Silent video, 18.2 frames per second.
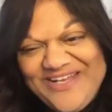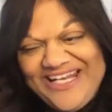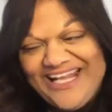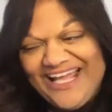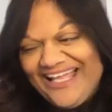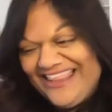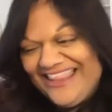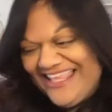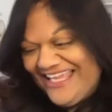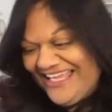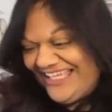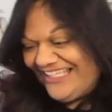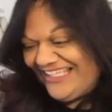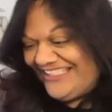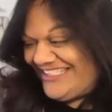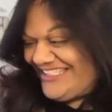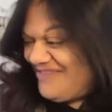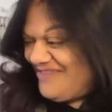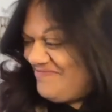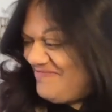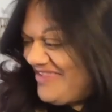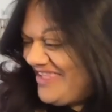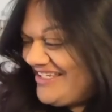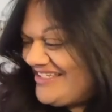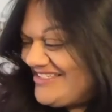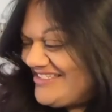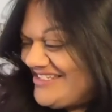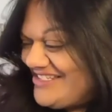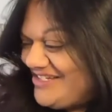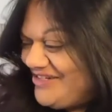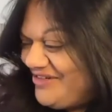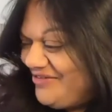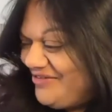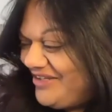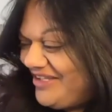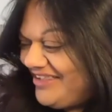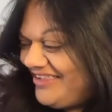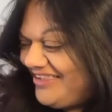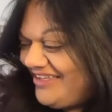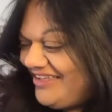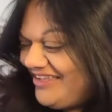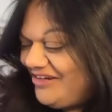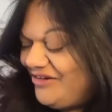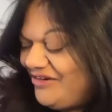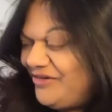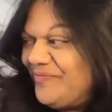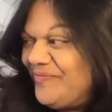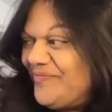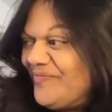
I think it's something to do with you know